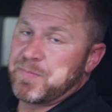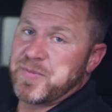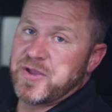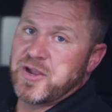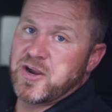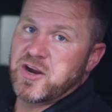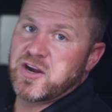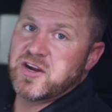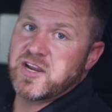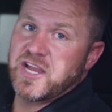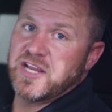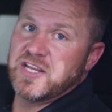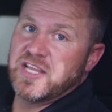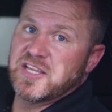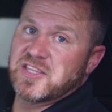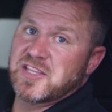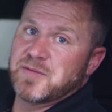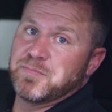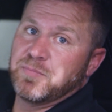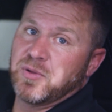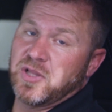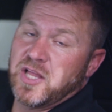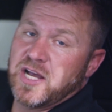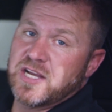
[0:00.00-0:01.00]
here and hit the
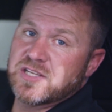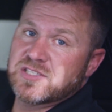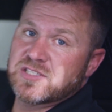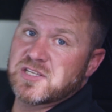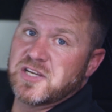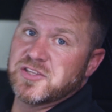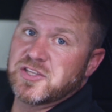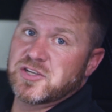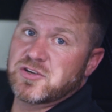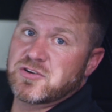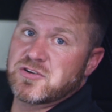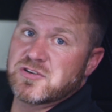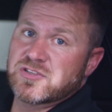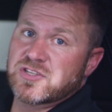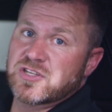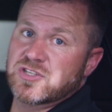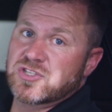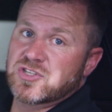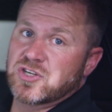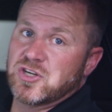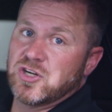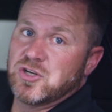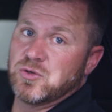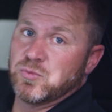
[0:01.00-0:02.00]
plus on the cruise
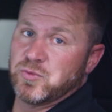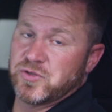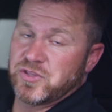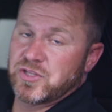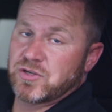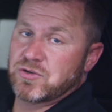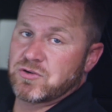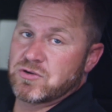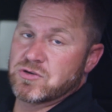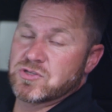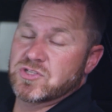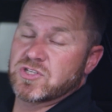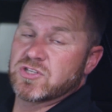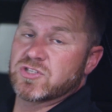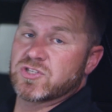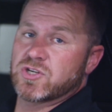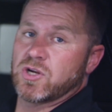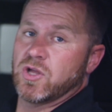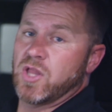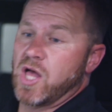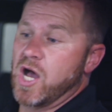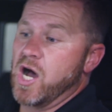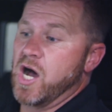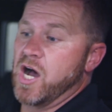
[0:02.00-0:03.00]
control with the cruise
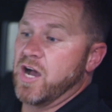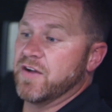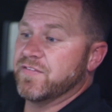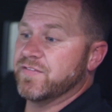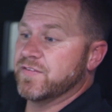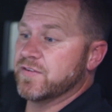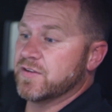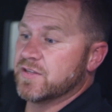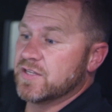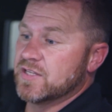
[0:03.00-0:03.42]
control off